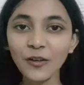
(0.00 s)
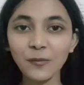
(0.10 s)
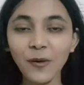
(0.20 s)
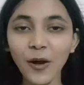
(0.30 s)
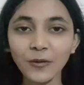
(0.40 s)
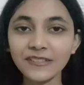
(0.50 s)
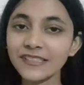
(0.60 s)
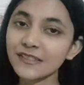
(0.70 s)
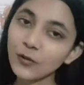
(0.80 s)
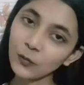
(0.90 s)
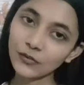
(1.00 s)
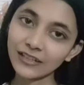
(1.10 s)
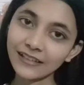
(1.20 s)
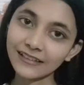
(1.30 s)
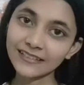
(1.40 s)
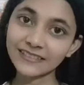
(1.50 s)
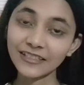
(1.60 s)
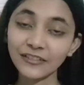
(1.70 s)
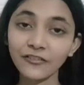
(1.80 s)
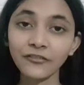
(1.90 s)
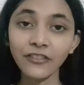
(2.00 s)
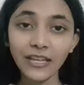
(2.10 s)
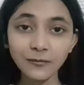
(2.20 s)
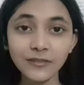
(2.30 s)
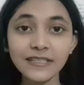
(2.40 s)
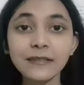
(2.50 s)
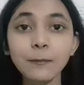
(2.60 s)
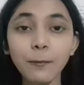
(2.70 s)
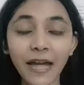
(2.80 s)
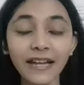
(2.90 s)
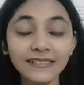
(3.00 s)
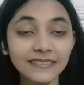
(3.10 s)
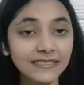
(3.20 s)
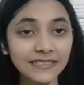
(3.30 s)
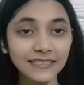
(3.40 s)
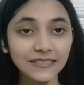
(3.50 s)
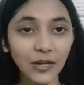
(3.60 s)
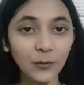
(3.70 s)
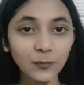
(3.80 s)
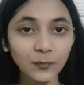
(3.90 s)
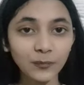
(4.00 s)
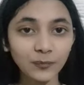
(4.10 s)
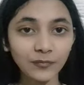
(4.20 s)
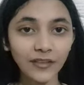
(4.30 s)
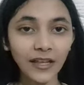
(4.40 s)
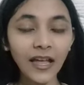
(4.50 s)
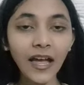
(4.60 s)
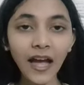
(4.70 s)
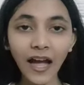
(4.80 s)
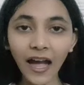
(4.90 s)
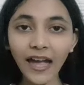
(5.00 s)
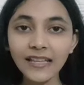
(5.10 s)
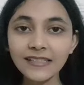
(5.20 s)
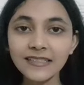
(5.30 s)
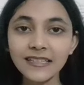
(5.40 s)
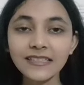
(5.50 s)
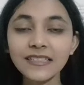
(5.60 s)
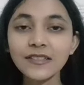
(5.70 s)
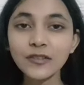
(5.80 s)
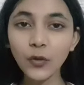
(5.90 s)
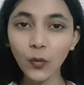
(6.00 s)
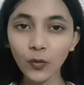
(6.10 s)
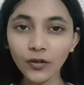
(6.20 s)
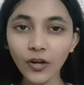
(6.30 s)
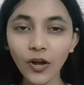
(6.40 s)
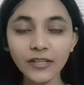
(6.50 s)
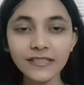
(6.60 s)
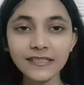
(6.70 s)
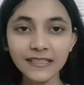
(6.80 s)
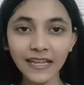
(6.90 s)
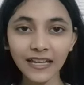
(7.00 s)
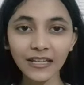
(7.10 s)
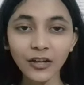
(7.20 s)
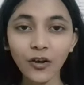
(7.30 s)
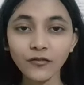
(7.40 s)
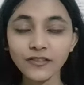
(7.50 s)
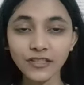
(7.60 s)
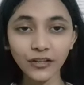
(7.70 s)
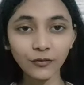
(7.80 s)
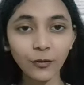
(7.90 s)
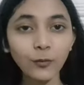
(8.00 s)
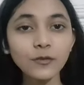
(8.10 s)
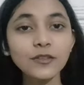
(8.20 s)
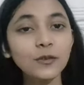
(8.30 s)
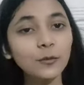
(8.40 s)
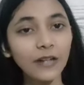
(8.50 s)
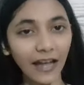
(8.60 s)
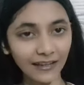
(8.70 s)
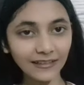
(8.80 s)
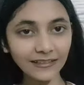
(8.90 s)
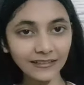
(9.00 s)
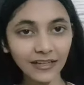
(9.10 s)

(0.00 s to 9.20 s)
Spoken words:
about scoring, the famous band system. IELTS is a score on a scale of 0 to 9,